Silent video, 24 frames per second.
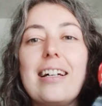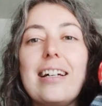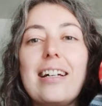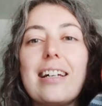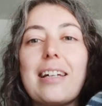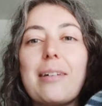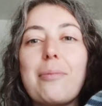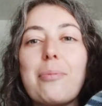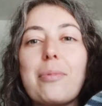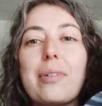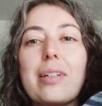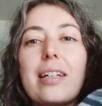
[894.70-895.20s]
I
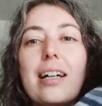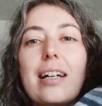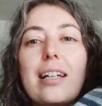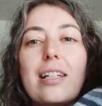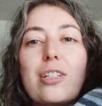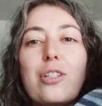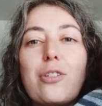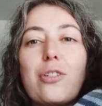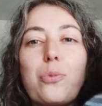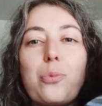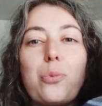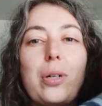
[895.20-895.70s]
am
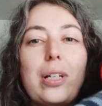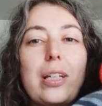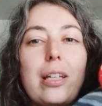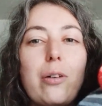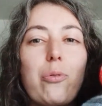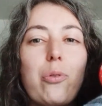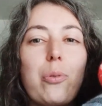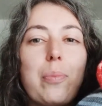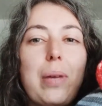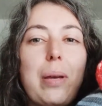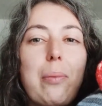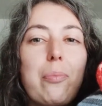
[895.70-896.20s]
kind of when I
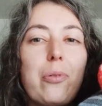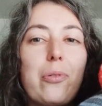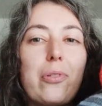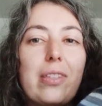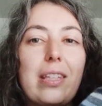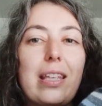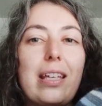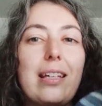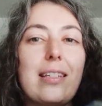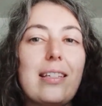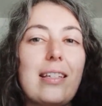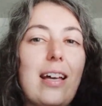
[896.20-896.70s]
remember
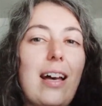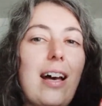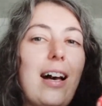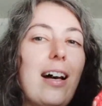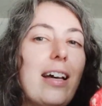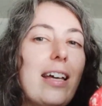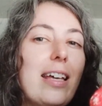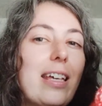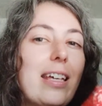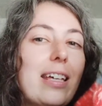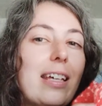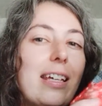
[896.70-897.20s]
that,
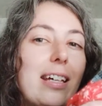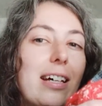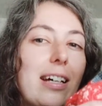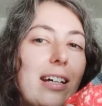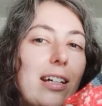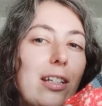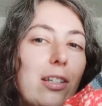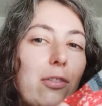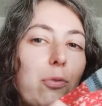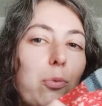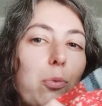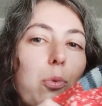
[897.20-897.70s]
I
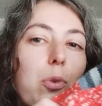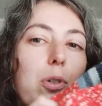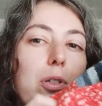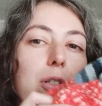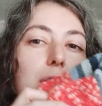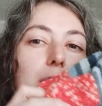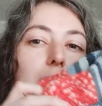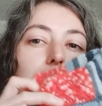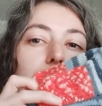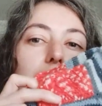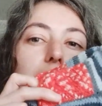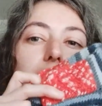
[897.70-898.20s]
kind of
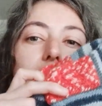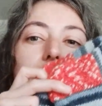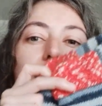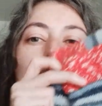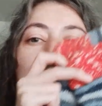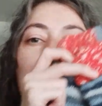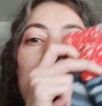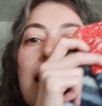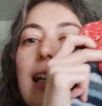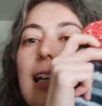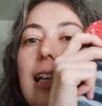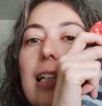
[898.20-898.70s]
want
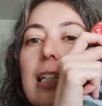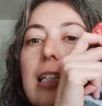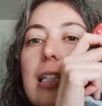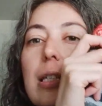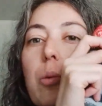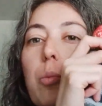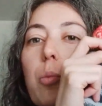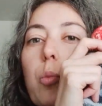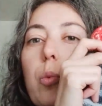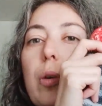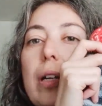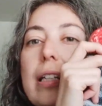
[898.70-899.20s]

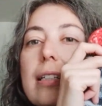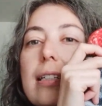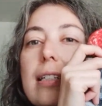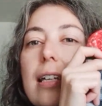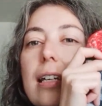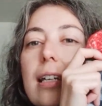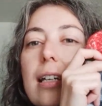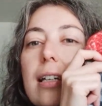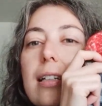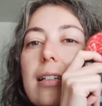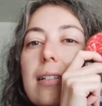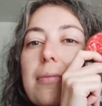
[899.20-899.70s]
some
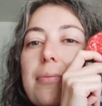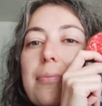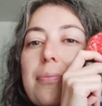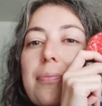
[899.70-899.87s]
winter,